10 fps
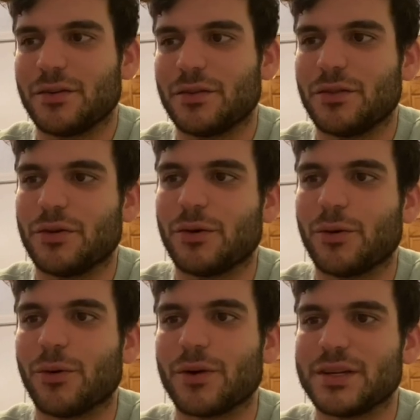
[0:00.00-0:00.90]
the
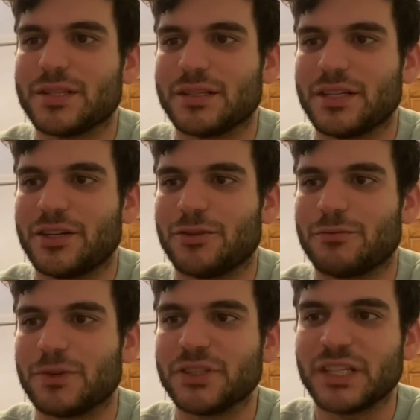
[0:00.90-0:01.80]
orris in here
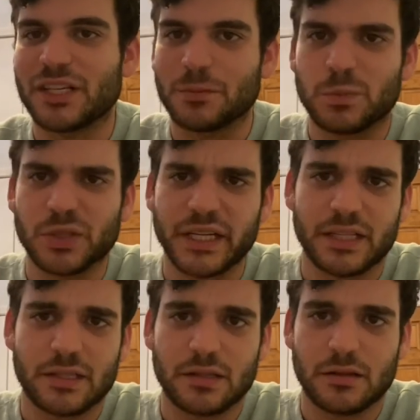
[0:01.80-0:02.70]
really
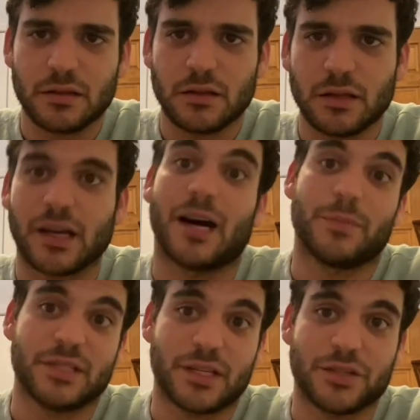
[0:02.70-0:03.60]
completes the
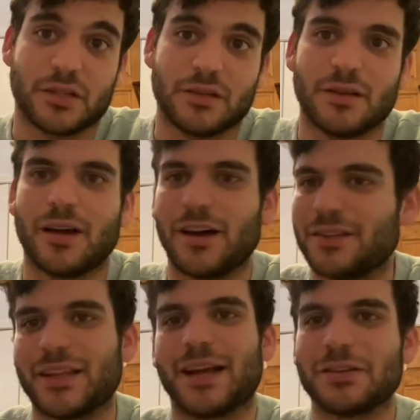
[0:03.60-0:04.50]
composition,
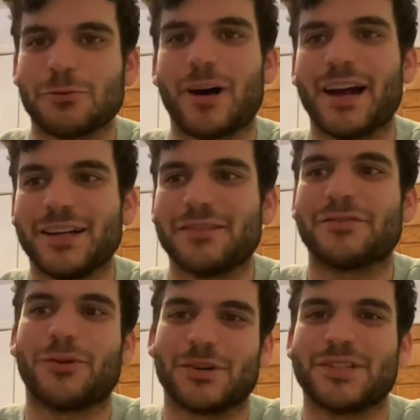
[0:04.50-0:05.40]
and that is why, of
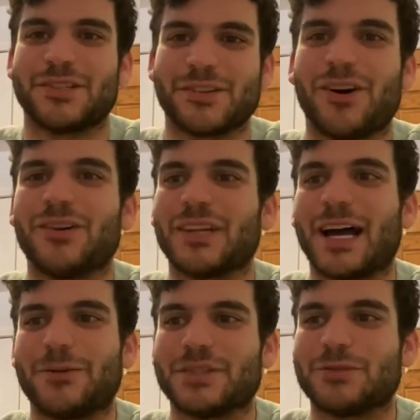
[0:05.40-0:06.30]
course, it's called
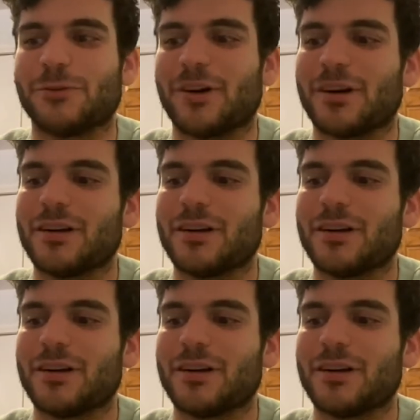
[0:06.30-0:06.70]
Iris Noir.